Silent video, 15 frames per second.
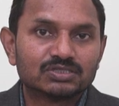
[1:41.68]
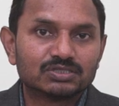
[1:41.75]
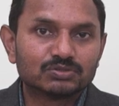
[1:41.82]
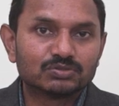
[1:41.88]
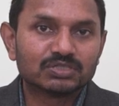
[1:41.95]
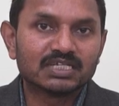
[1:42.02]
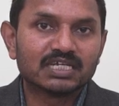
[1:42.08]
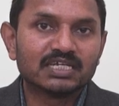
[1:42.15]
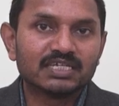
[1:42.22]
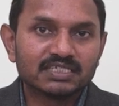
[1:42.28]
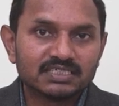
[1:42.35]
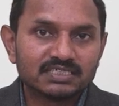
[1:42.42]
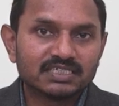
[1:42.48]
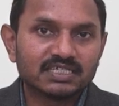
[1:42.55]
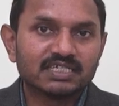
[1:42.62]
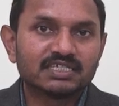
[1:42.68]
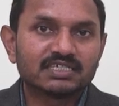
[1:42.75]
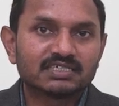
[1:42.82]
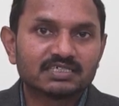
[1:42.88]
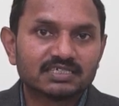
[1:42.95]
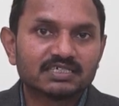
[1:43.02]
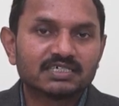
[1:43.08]
to really
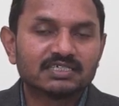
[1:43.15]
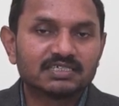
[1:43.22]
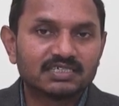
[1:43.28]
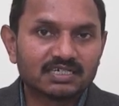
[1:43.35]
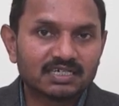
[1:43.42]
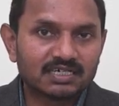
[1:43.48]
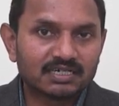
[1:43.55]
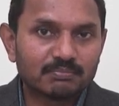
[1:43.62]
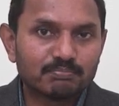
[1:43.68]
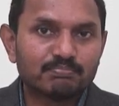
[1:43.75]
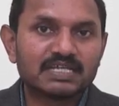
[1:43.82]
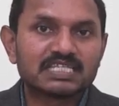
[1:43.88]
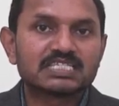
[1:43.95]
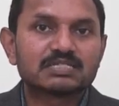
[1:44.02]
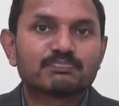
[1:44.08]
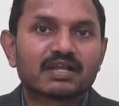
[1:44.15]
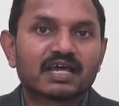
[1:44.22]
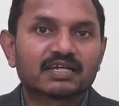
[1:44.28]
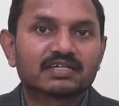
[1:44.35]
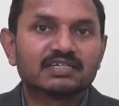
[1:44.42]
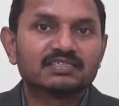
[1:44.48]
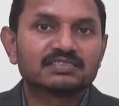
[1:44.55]
take the best
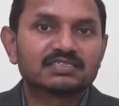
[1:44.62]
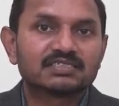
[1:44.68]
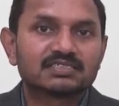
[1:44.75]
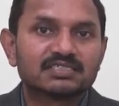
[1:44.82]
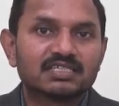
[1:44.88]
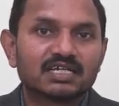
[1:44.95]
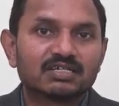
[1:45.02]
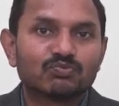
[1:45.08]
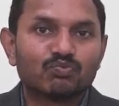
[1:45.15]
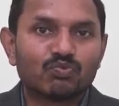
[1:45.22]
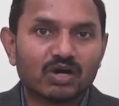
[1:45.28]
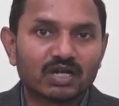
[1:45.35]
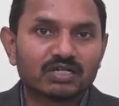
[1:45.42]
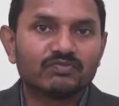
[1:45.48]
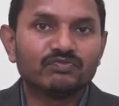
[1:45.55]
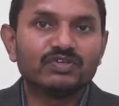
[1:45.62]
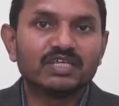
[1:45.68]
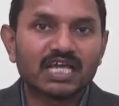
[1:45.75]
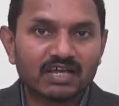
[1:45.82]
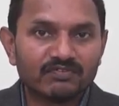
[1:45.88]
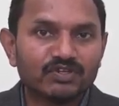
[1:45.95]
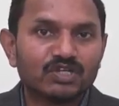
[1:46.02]
practices that what we
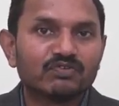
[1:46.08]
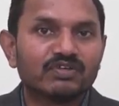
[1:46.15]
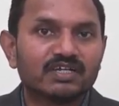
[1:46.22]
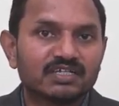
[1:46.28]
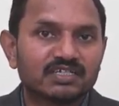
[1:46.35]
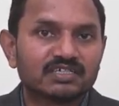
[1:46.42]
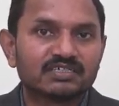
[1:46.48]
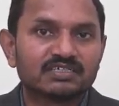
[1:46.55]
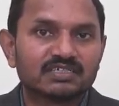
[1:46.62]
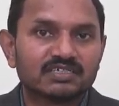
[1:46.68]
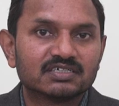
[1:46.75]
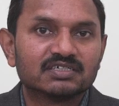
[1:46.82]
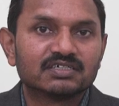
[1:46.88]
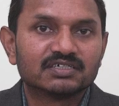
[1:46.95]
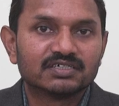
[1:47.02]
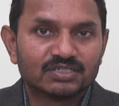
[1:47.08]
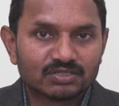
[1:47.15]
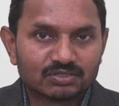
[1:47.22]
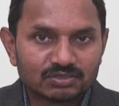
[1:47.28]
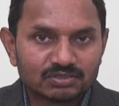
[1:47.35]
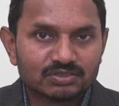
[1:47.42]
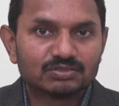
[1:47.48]
have innovated
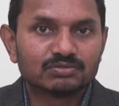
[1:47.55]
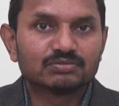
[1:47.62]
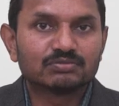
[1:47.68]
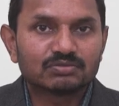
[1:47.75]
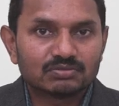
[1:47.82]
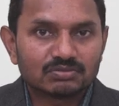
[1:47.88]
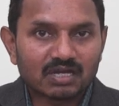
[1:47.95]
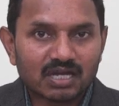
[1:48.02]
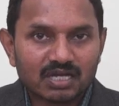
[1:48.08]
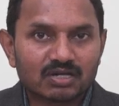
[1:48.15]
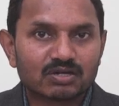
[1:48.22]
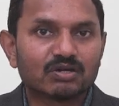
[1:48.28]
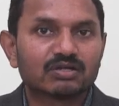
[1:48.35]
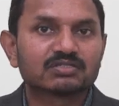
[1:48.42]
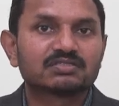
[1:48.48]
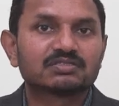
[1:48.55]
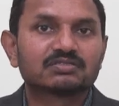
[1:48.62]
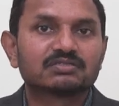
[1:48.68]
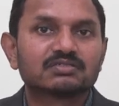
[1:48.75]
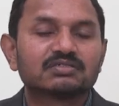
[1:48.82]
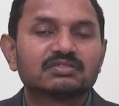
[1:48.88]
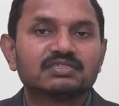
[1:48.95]
to
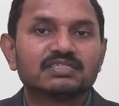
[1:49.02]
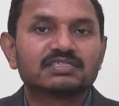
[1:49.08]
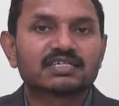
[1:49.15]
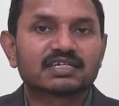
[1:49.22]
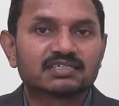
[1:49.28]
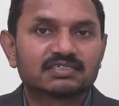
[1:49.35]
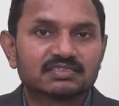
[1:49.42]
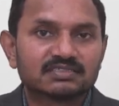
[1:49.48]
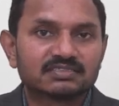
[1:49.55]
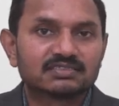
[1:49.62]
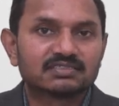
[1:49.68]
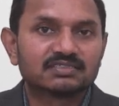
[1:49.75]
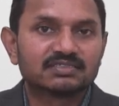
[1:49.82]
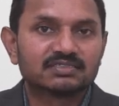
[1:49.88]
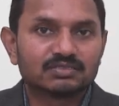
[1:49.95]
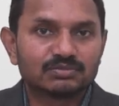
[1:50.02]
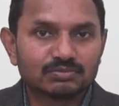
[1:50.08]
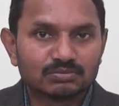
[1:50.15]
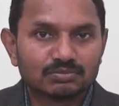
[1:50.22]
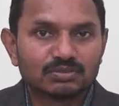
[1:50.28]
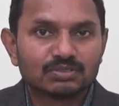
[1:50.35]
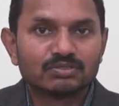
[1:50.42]
across the sectors
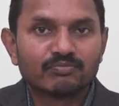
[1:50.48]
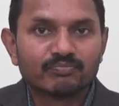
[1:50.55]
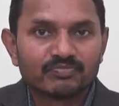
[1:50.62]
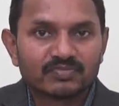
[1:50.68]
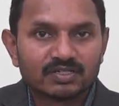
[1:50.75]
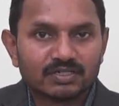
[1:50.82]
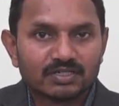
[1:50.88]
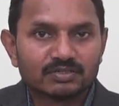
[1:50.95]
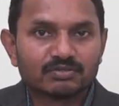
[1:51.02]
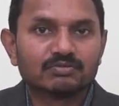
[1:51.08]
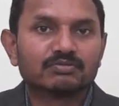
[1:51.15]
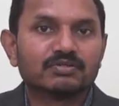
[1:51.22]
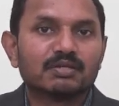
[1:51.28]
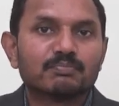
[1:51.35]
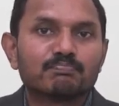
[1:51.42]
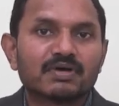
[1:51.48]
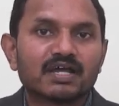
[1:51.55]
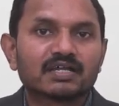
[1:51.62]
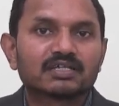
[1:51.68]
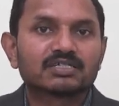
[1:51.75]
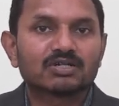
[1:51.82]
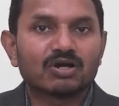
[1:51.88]
to
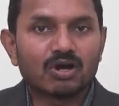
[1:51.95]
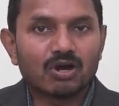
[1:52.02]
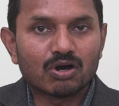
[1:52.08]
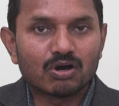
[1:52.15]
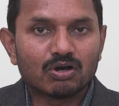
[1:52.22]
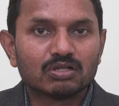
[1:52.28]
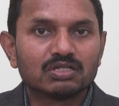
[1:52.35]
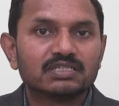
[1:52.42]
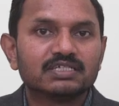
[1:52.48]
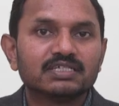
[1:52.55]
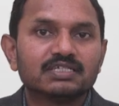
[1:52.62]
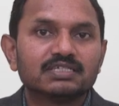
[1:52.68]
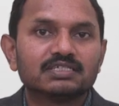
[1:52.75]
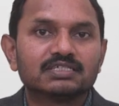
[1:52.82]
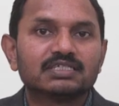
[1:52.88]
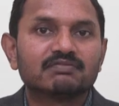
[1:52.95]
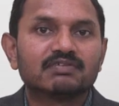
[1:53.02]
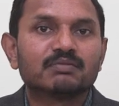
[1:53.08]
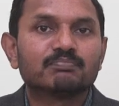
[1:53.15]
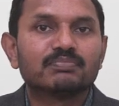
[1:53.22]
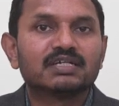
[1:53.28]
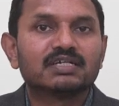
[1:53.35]
impact all the
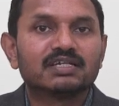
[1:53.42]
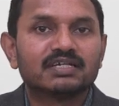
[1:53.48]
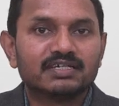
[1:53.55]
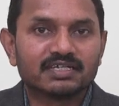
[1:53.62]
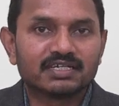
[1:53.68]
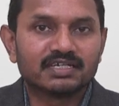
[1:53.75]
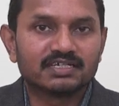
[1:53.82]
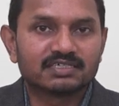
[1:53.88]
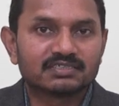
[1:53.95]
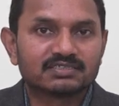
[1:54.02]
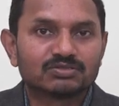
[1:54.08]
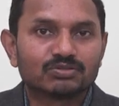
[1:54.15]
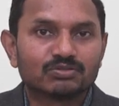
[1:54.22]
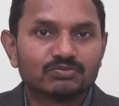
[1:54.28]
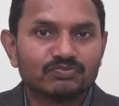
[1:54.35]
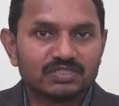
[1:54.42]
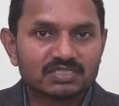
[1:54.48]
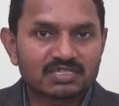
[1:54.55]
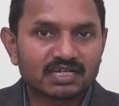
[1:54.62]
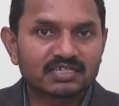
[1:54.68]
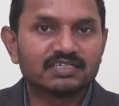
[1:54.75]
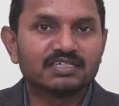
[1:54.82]
developmental indicators. So we
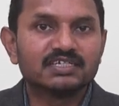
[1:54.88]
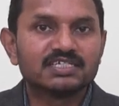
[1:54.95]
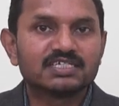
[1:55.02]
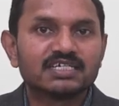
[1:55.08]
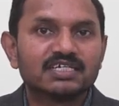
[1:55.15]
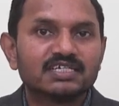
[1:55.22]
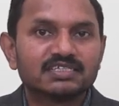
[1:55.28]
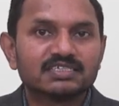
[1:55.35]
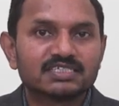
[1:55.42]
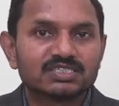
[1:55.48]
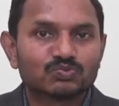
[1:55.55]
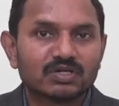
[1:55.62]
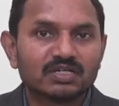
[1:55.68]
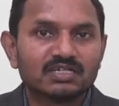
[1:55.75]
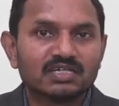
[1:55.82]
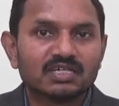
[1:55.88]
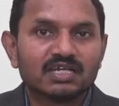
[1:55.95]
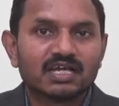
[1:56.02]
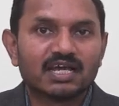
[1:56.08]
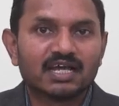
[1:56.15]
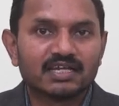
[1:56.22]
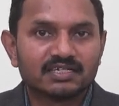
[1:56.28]
started initiating this one,
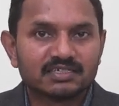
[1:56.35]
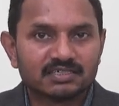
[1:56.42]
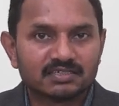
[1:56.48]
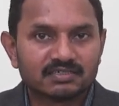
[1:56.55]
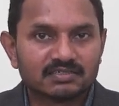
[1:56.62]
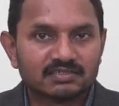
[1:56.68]
and